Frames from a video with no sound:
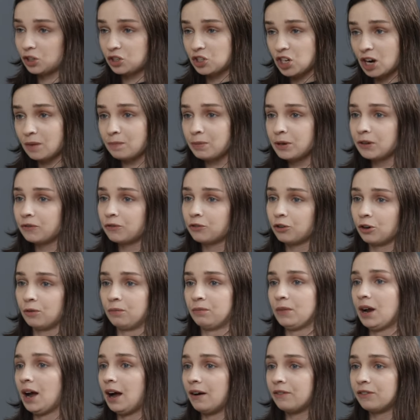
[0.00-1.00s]
Jumping
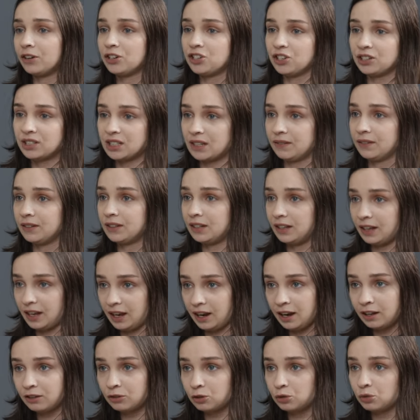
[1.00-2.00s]
from averaging
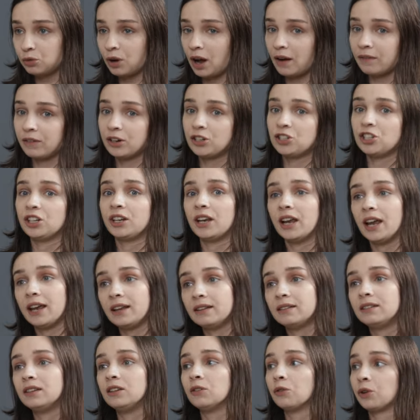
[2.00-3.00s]
78 to averaging
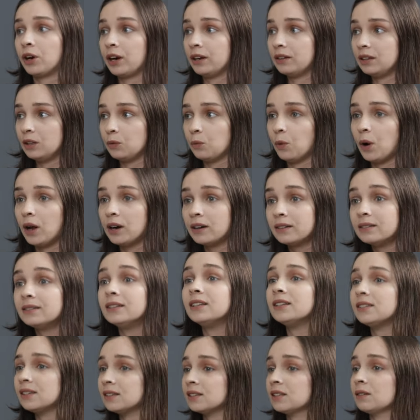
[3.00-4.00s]
80 or 81,
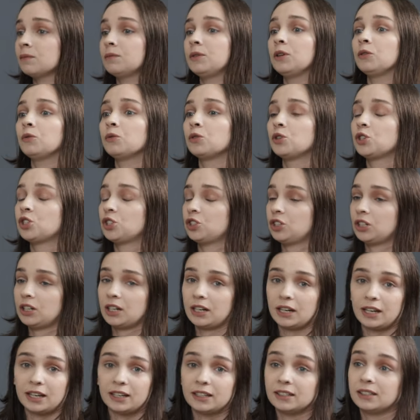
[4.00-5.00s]
this is something which
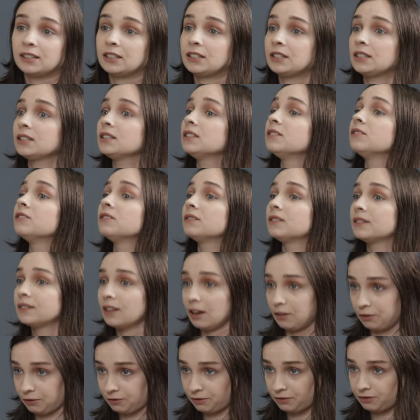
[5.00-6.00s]
is
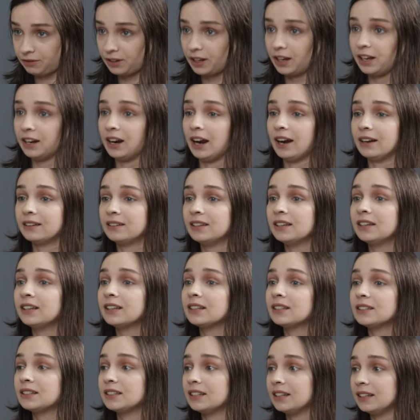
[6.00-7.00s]
tough. And yeah. I think
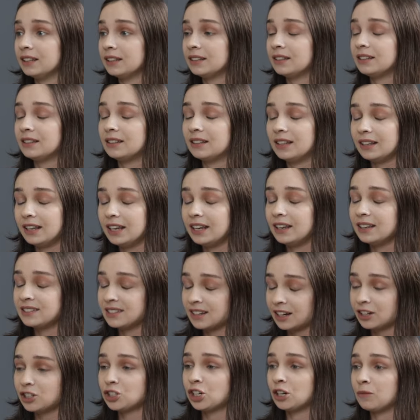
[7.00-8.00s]
it, it is
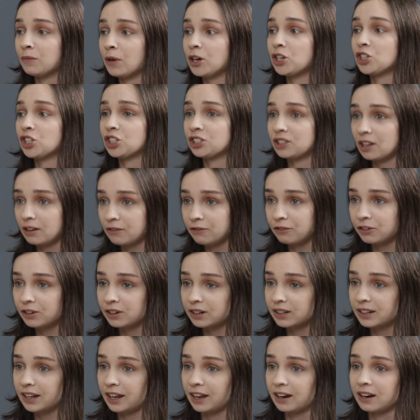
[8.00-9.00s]
actually much
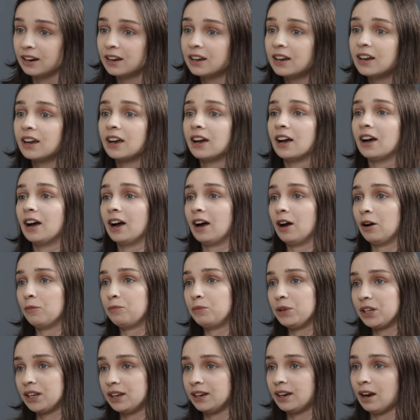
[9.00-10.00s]
tougher than uh,
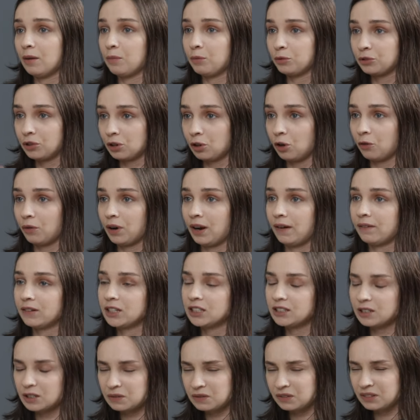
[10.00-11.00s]
picking up on the lower
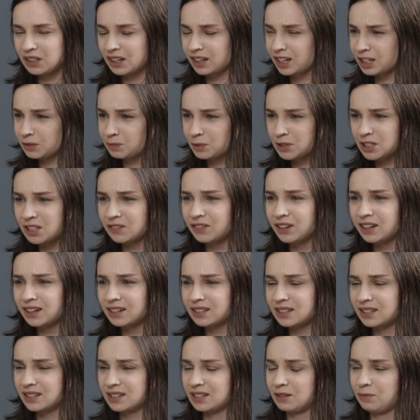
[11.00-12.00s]
levels. Like specifically
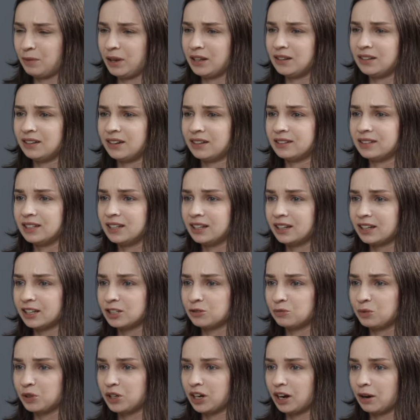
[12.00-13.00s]
since debating, I think
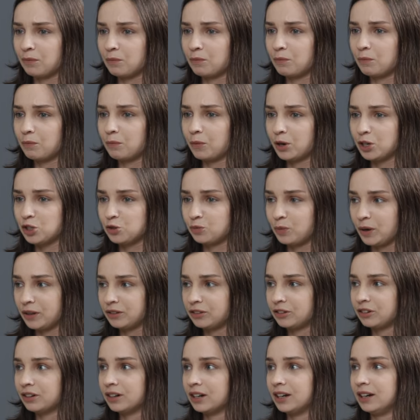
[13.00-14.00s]
has become much
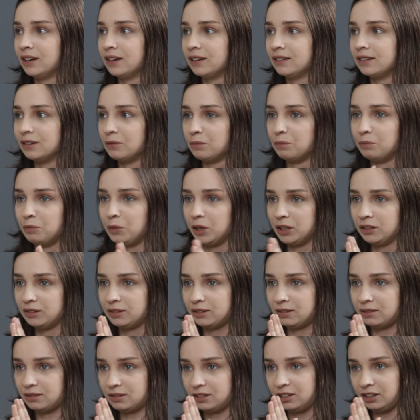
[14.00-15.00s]
better in the mid
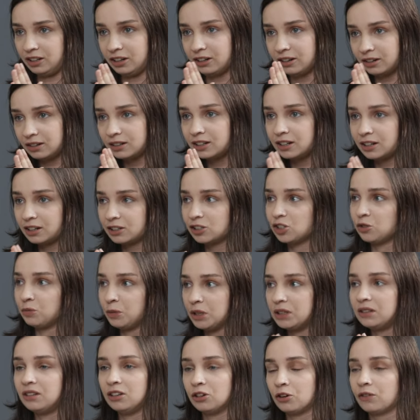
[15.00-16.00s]
tier. So
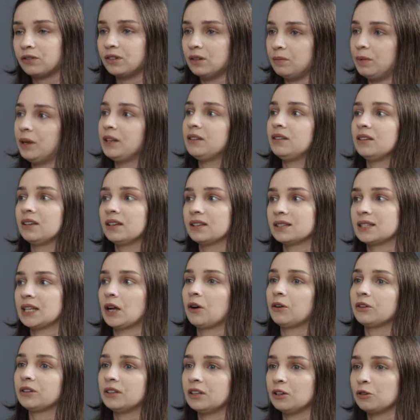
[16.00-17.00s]
mid tier of debating is
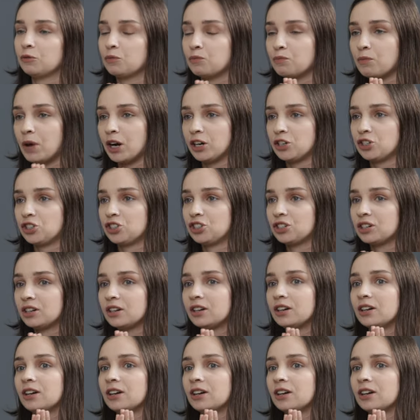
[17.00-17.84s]
now, I think, much